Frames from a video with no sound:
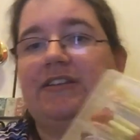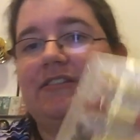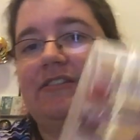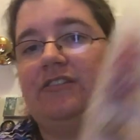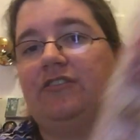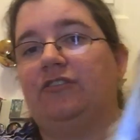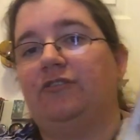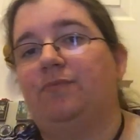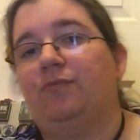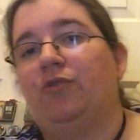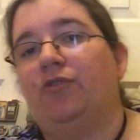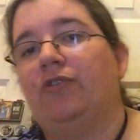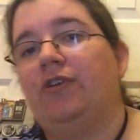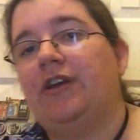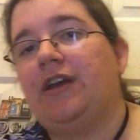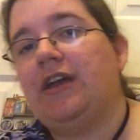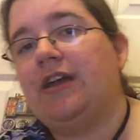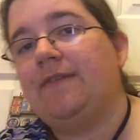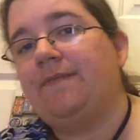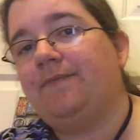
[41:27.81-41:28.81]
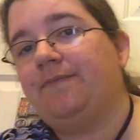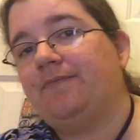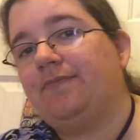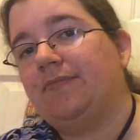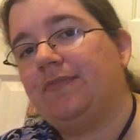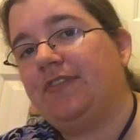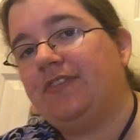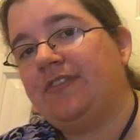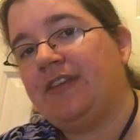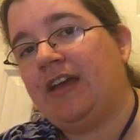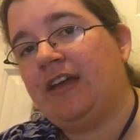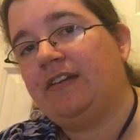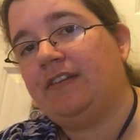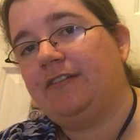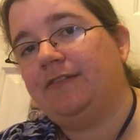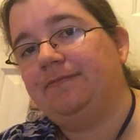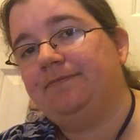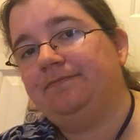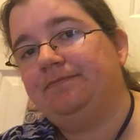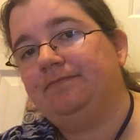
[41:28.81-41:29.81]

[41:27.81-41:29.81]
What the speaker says: Silk Mori set